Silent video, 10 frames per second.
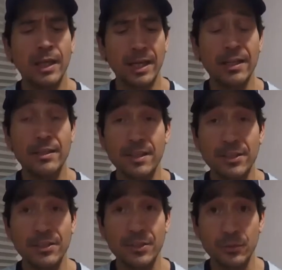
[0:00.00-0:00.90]
in
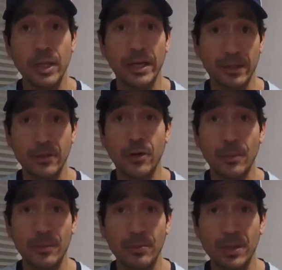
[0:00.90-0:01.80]
addition to that
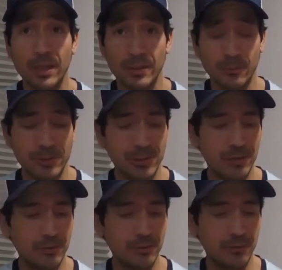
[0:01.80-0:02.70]
carbon plate, which
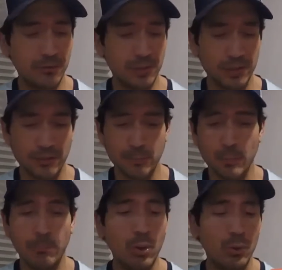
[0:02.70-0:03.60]
gives you a feeling of
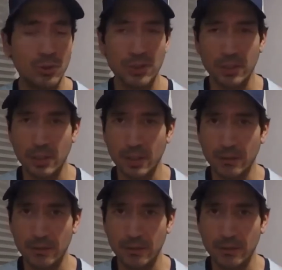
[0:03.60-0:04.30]
propulsion and